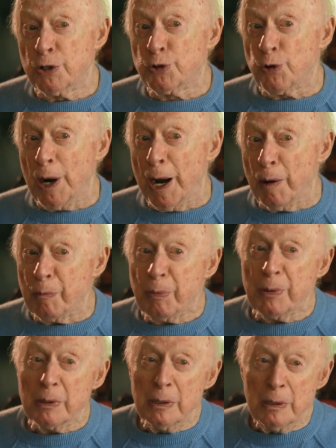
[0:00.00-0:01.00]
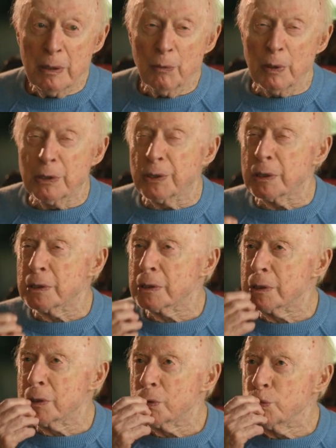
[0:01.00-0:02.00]
the tramp, which is
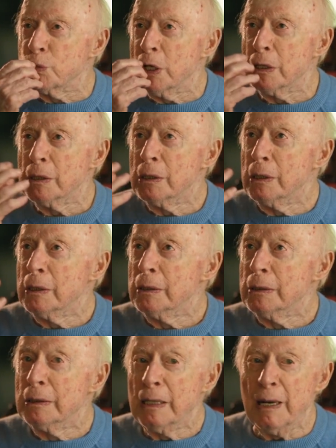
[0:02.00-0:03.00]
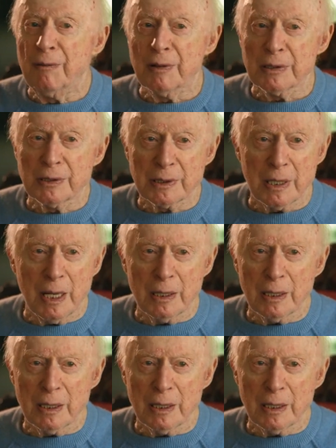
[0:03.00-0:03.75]
heaven sent,